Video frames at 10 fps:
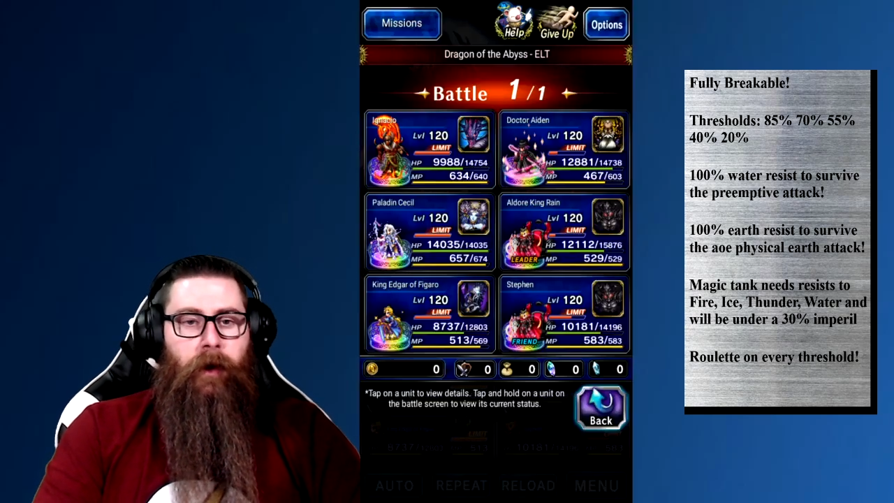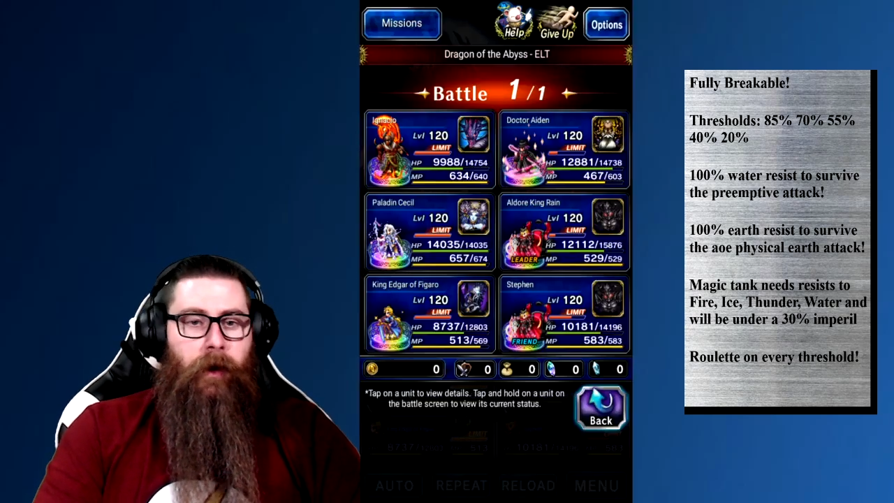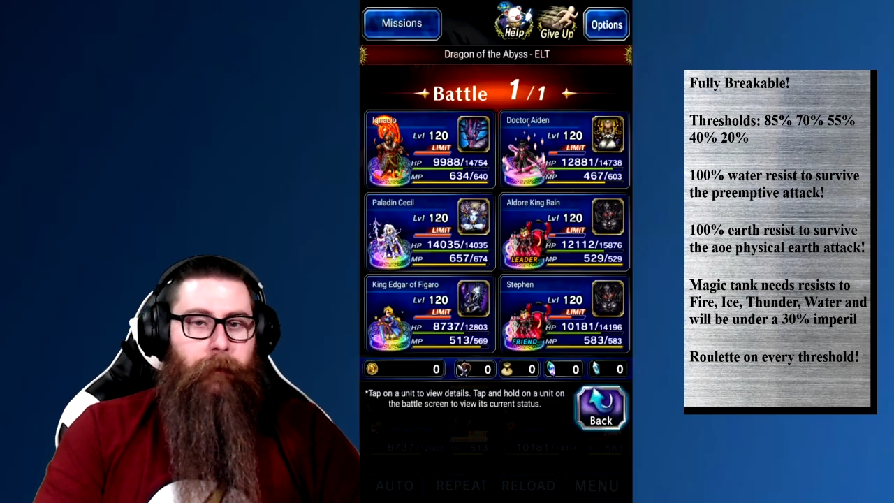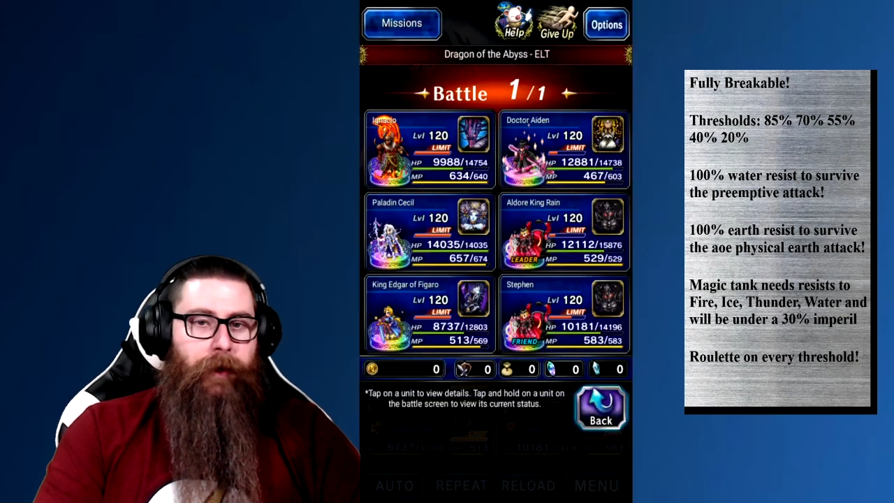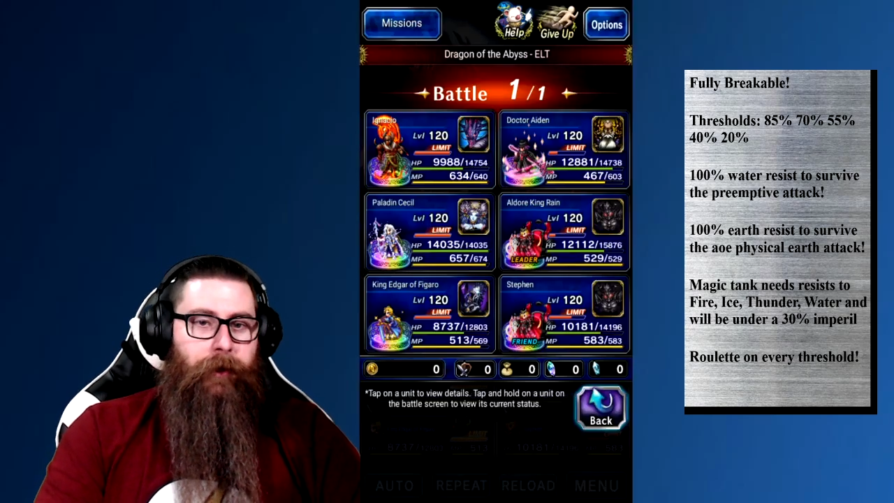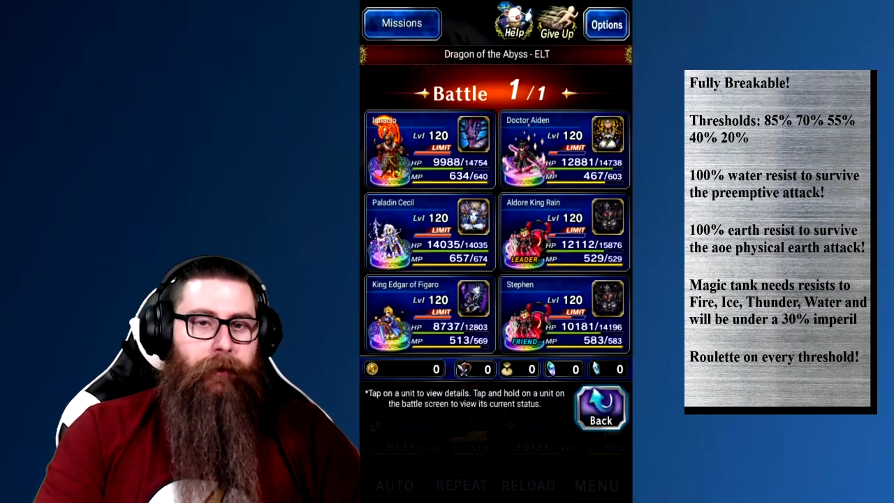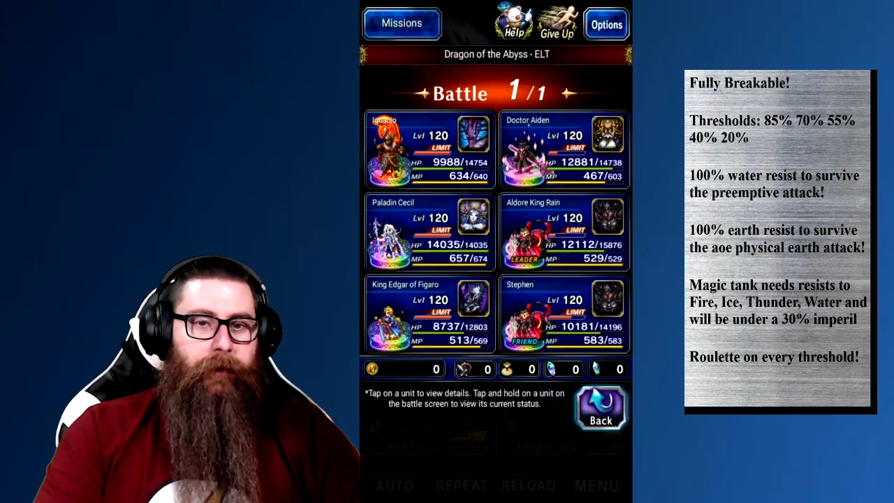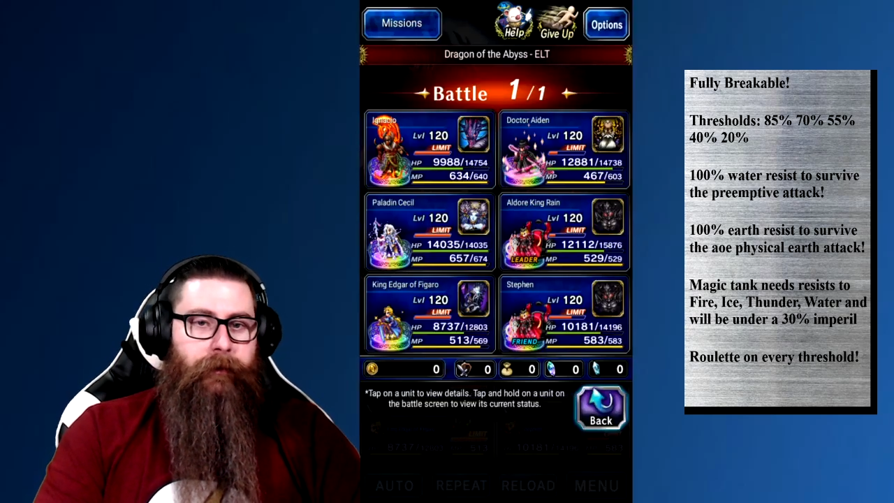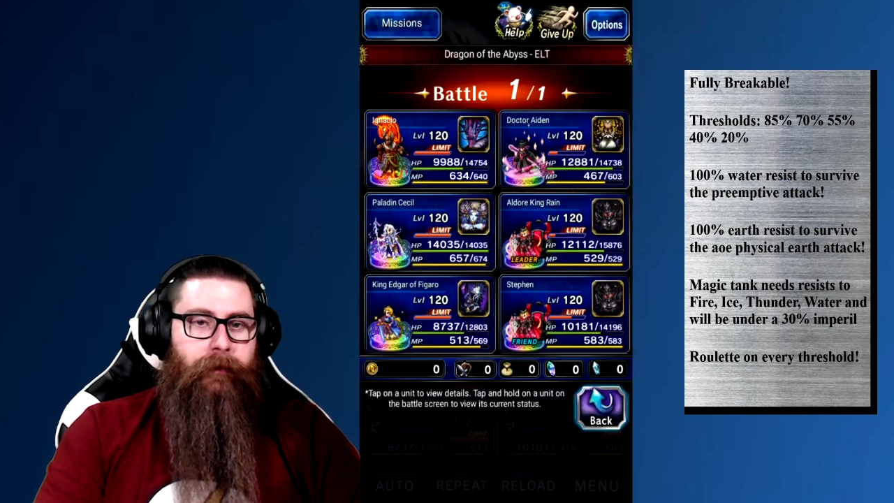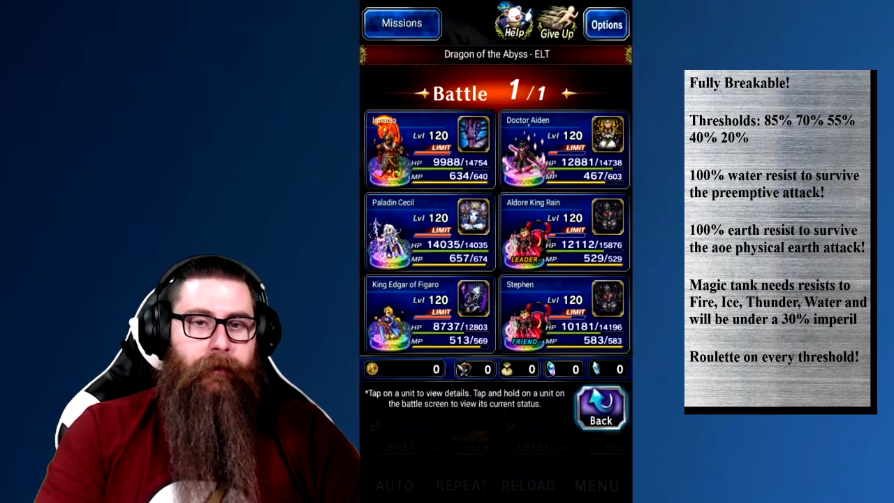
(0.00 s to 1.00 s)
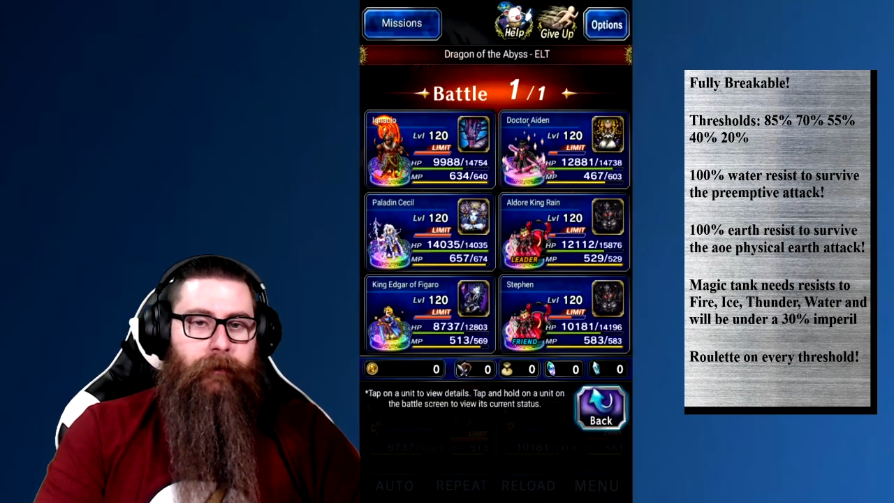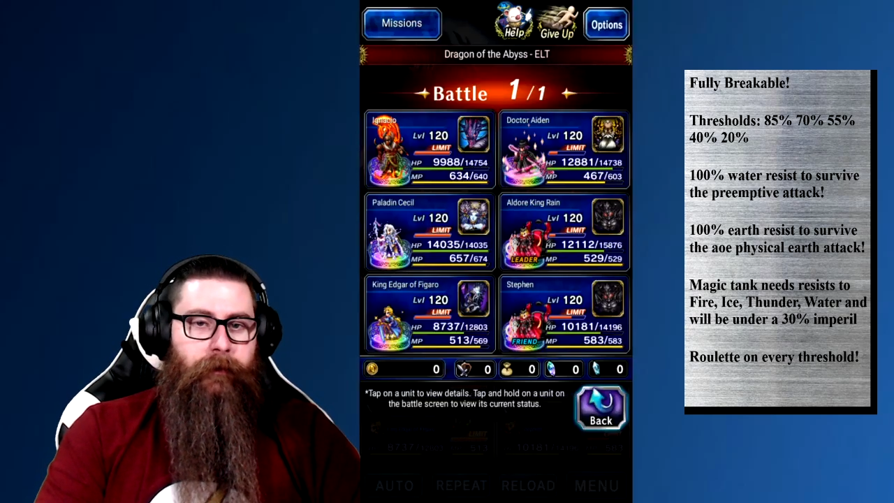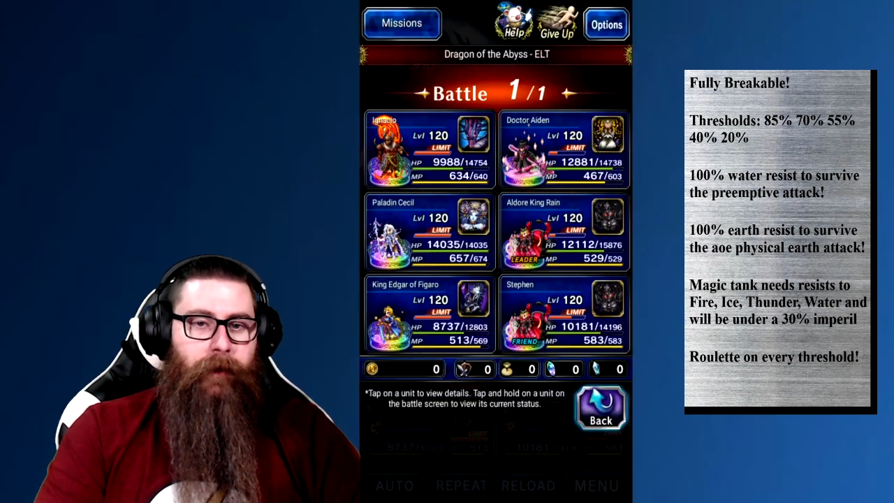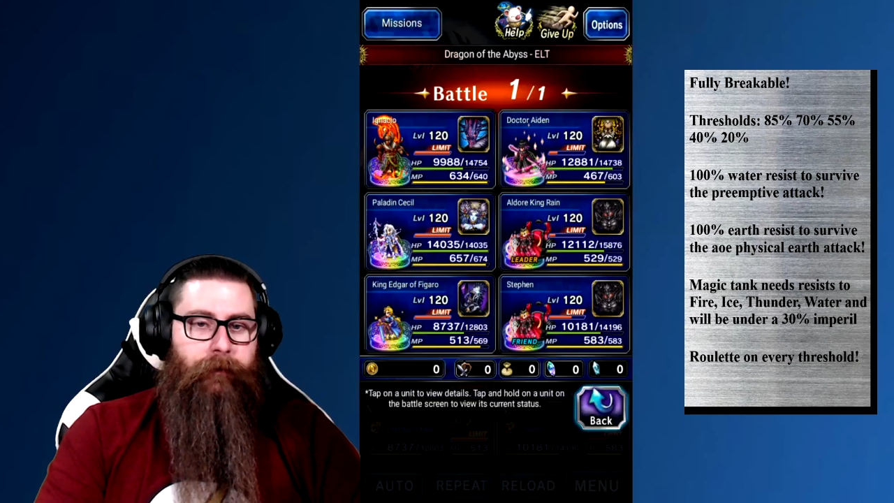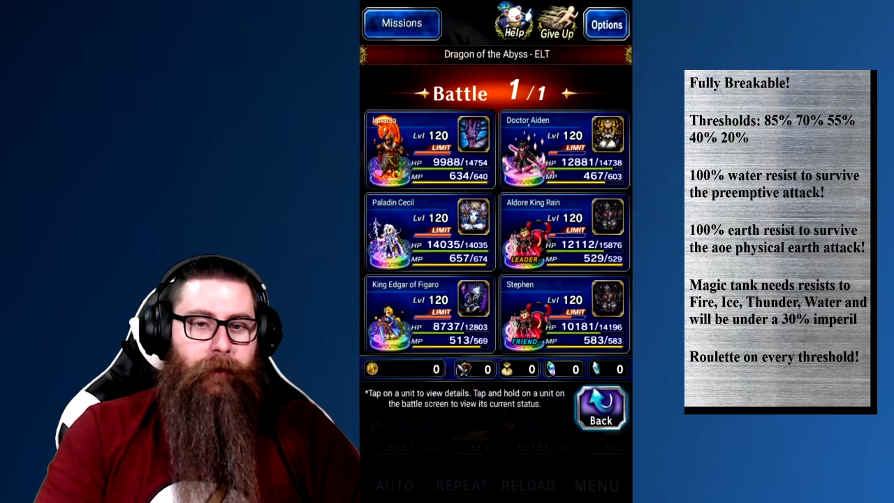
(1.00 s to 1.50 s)
on my units,
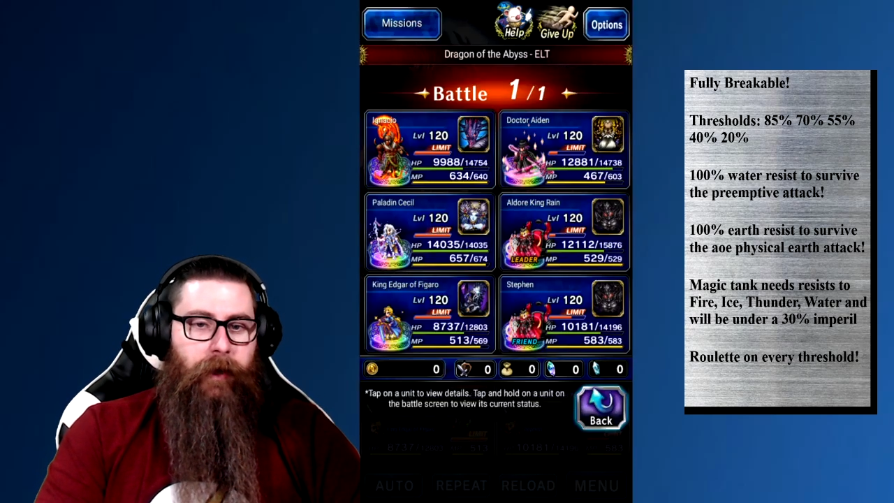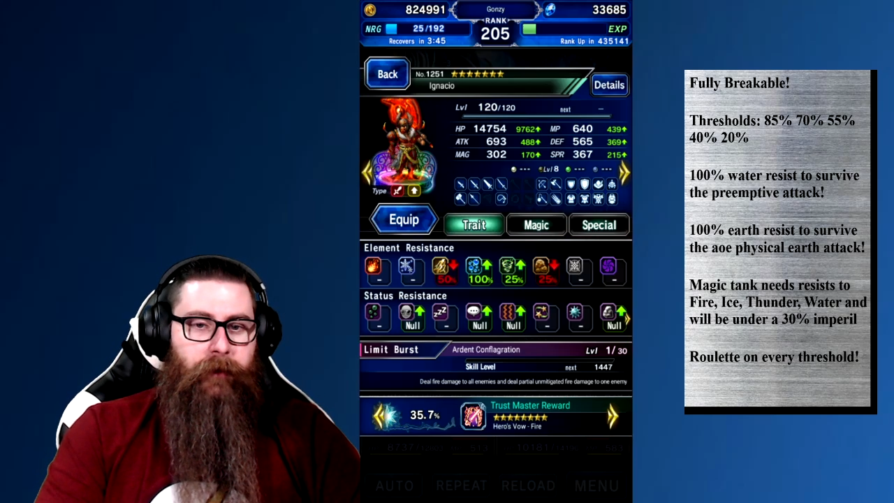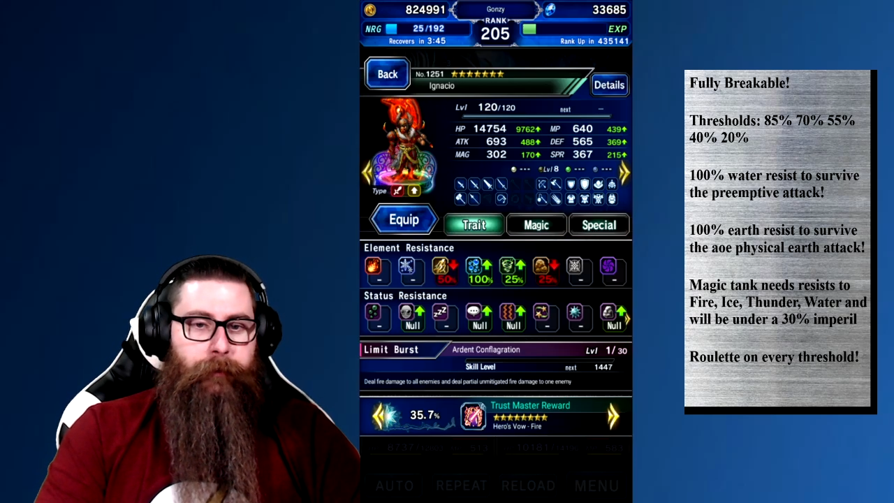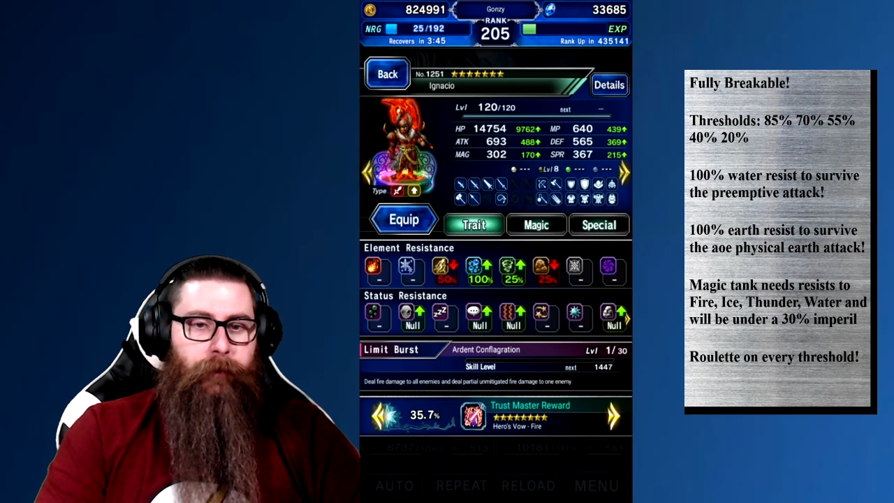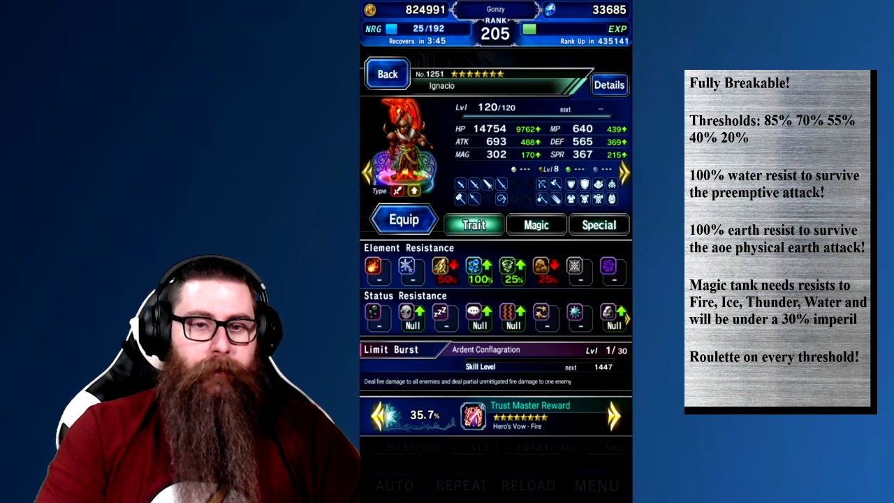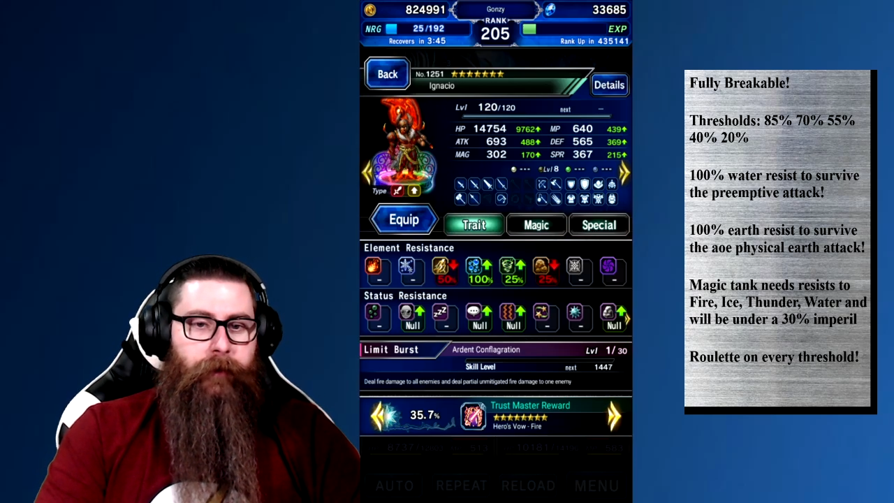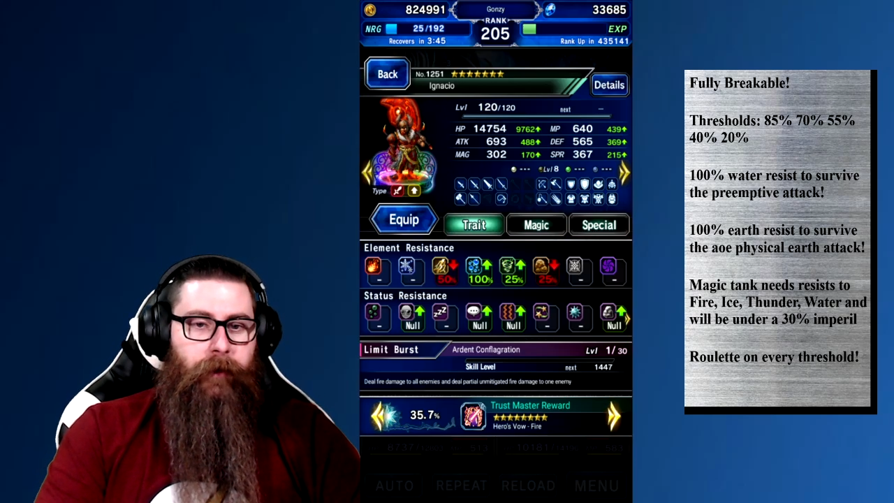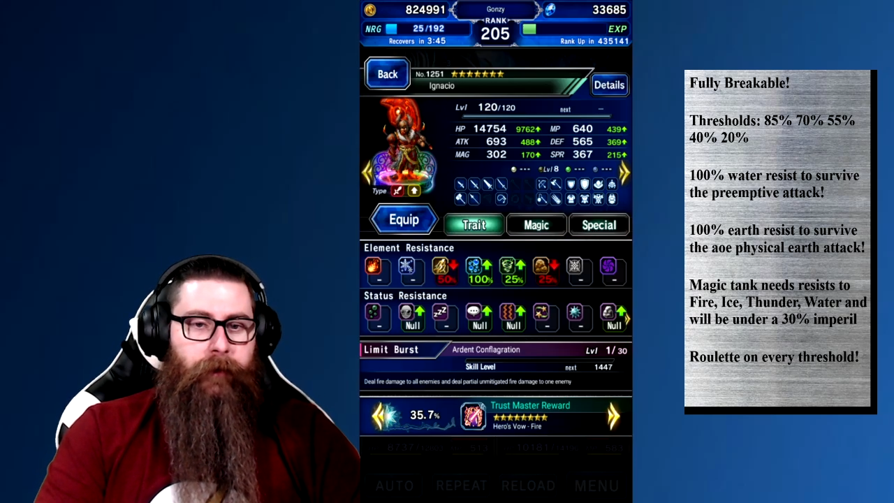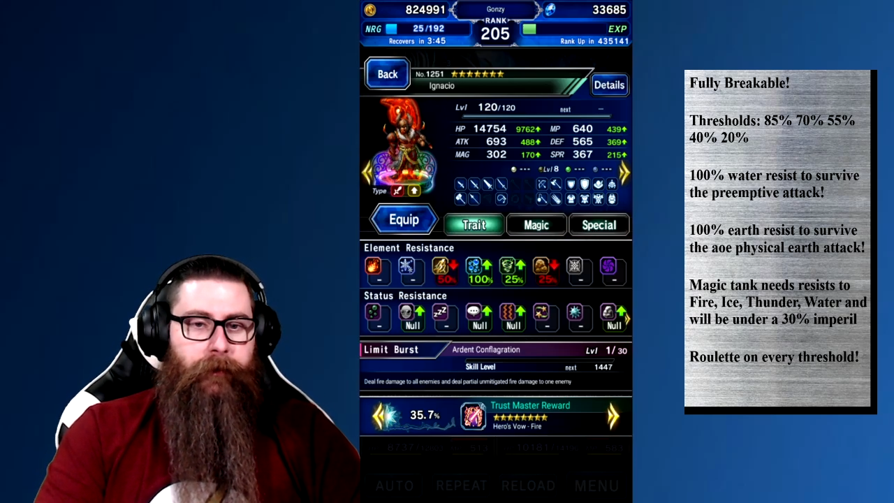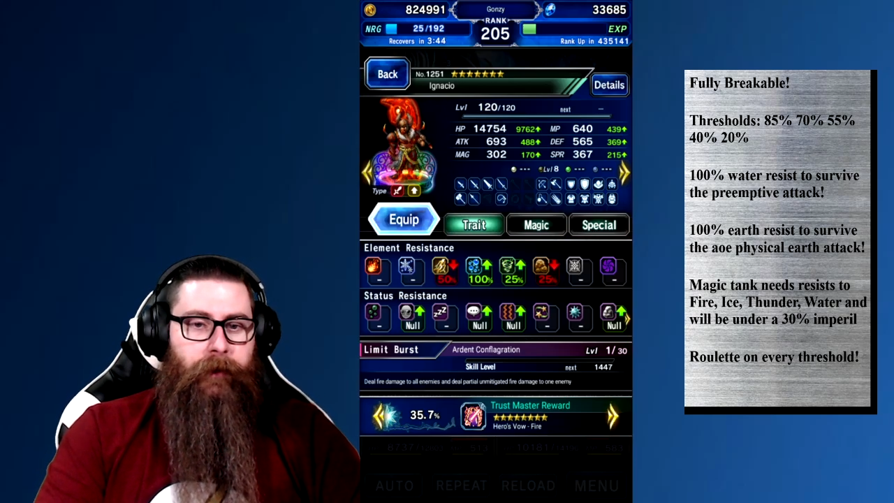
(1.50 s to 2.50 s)
if you guys pulled on